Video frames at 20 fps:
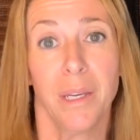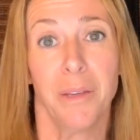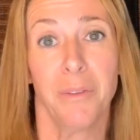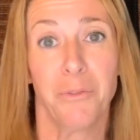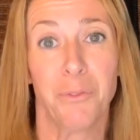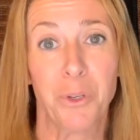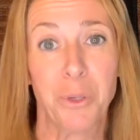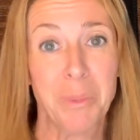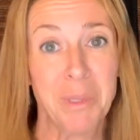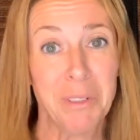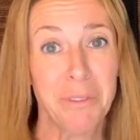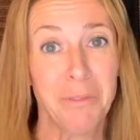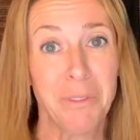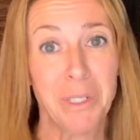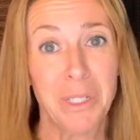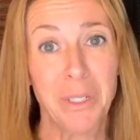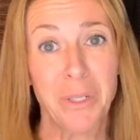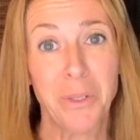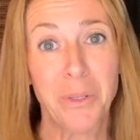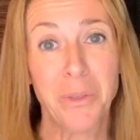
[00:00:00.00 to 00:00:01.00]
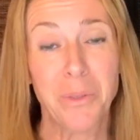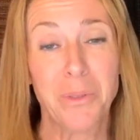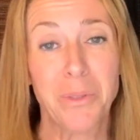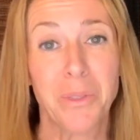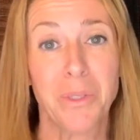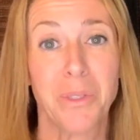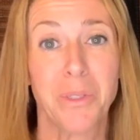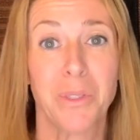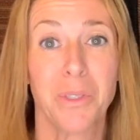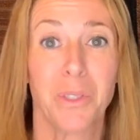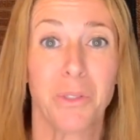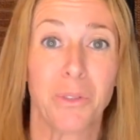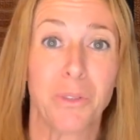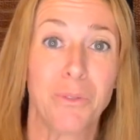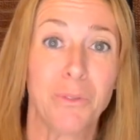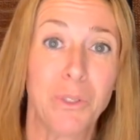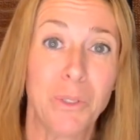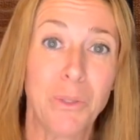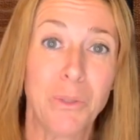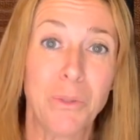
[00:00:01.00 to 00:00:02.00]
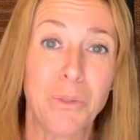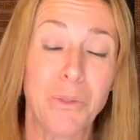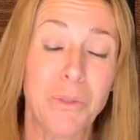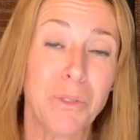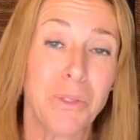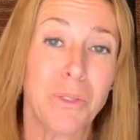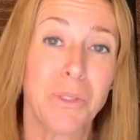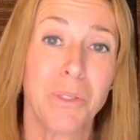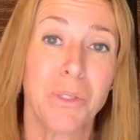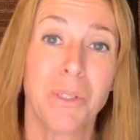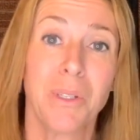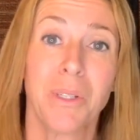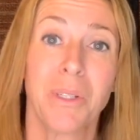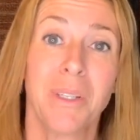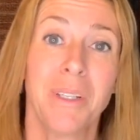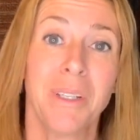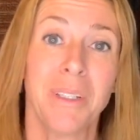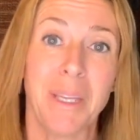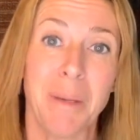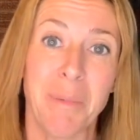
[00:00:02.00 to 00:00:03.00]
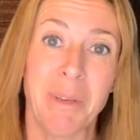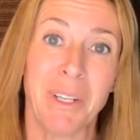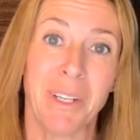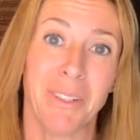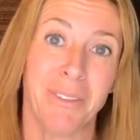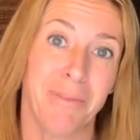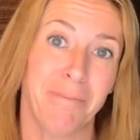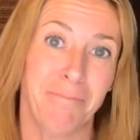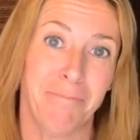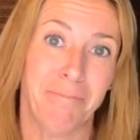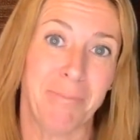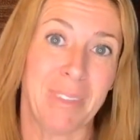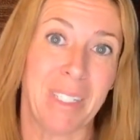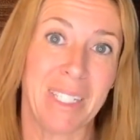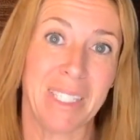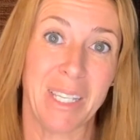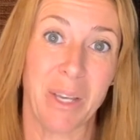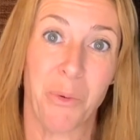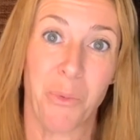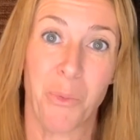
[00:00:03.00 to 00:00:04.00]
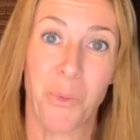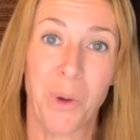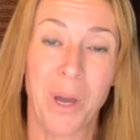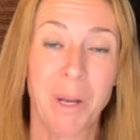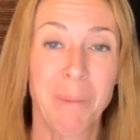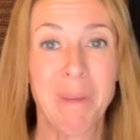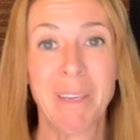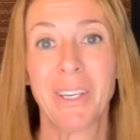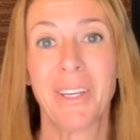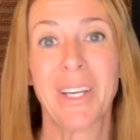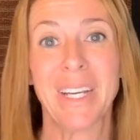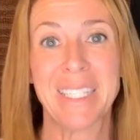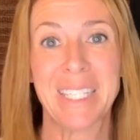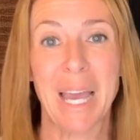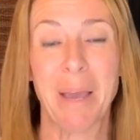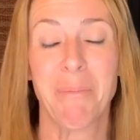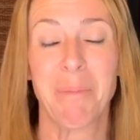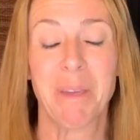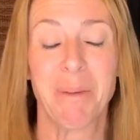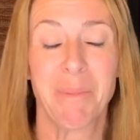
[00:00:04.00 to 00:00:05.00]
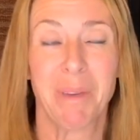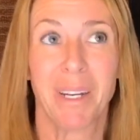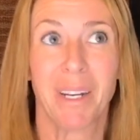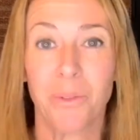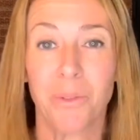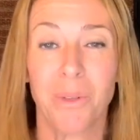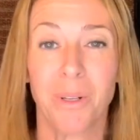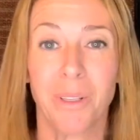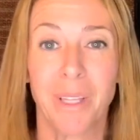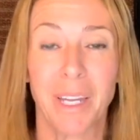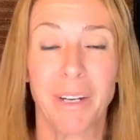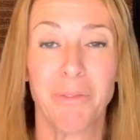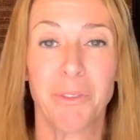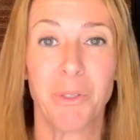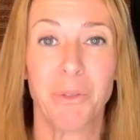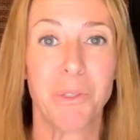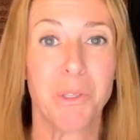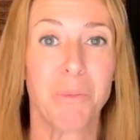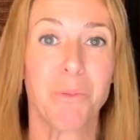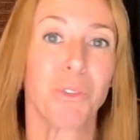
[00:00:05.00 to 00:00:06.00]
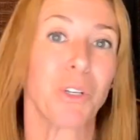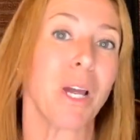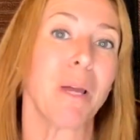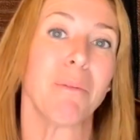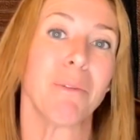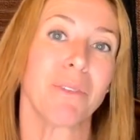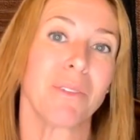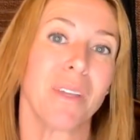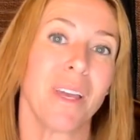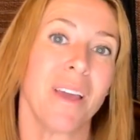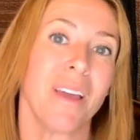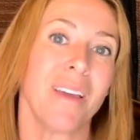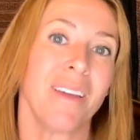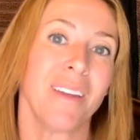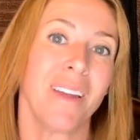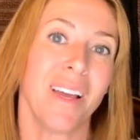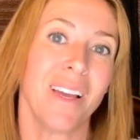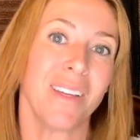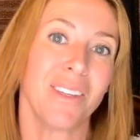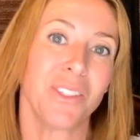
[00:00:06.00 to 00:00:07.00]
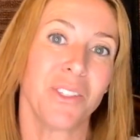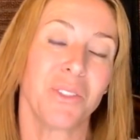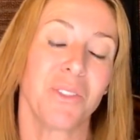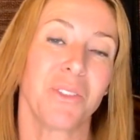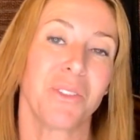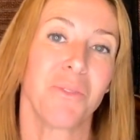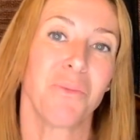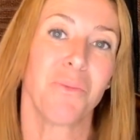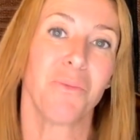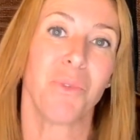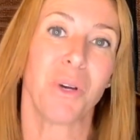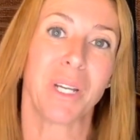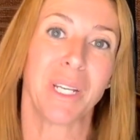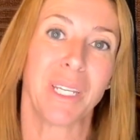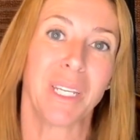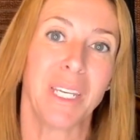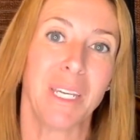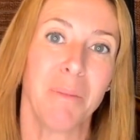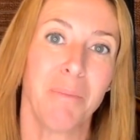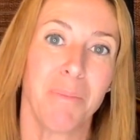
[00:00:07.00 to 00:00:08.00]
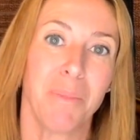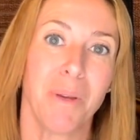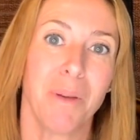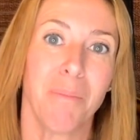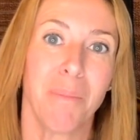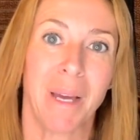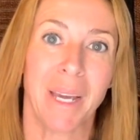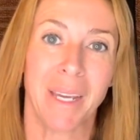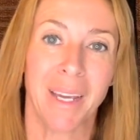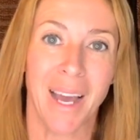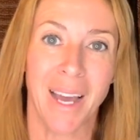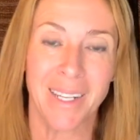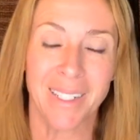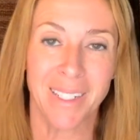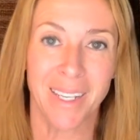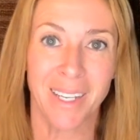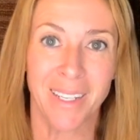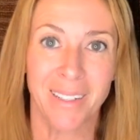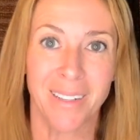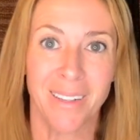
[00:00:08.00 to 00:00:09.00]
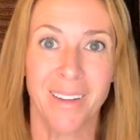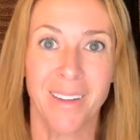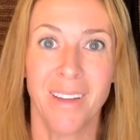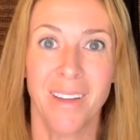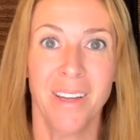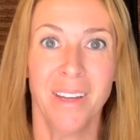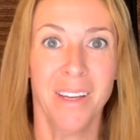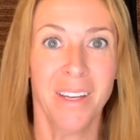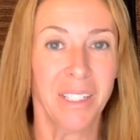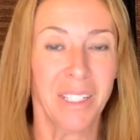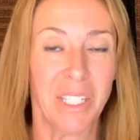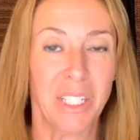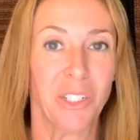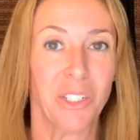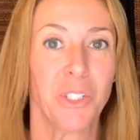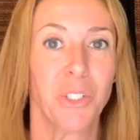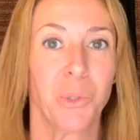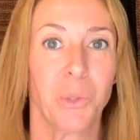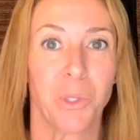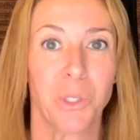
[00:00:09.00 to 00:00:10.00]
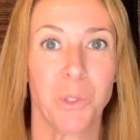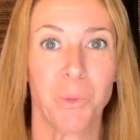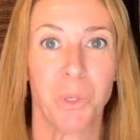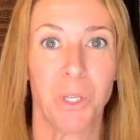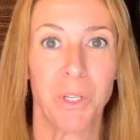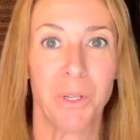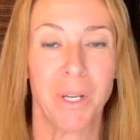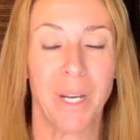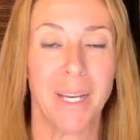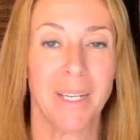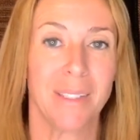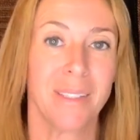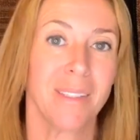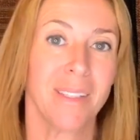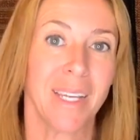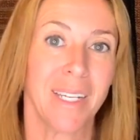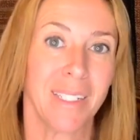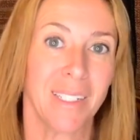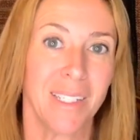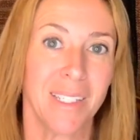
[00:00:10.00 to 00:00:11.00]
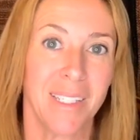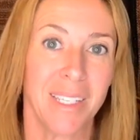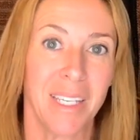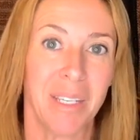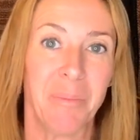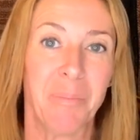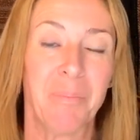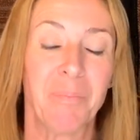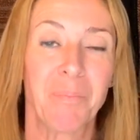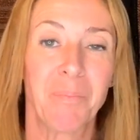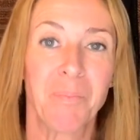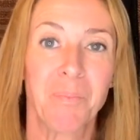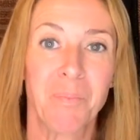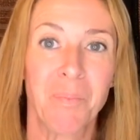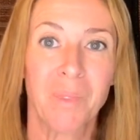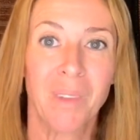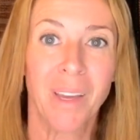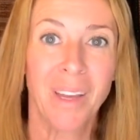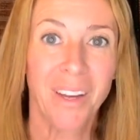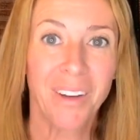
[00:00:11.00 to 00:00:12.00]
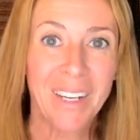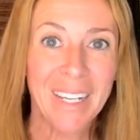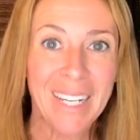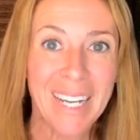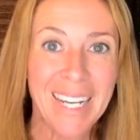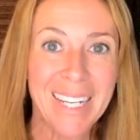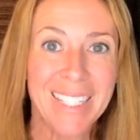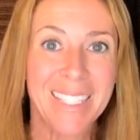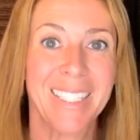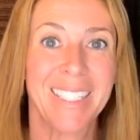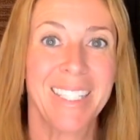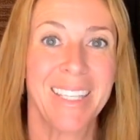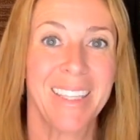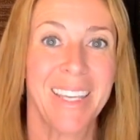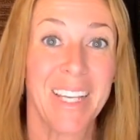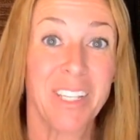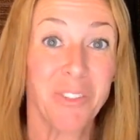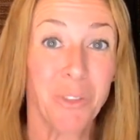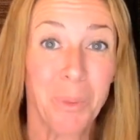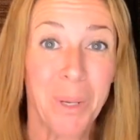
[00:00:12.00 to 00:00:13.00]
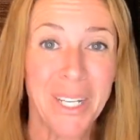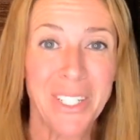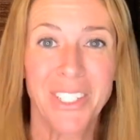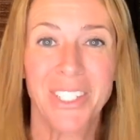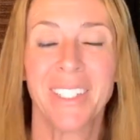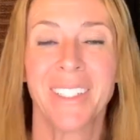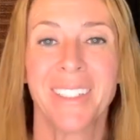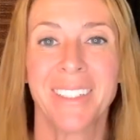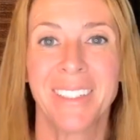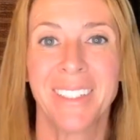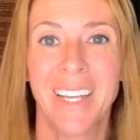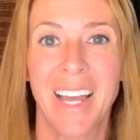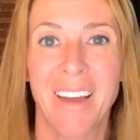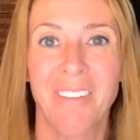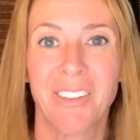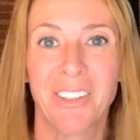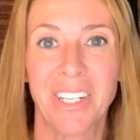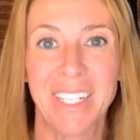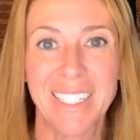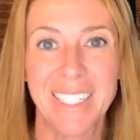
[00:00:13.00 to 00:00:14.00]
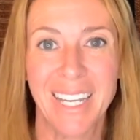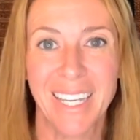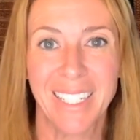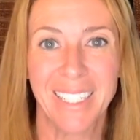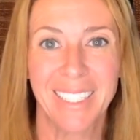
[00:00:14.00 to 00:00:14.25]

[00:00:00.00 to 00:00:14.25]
informative videos, the reviews, let me know because I want to make you guys happy. I'm getting a lot of new subscribers and I just want to keep my content geared towards what you guys like to see. All right, guys, thanks for watching. Have a great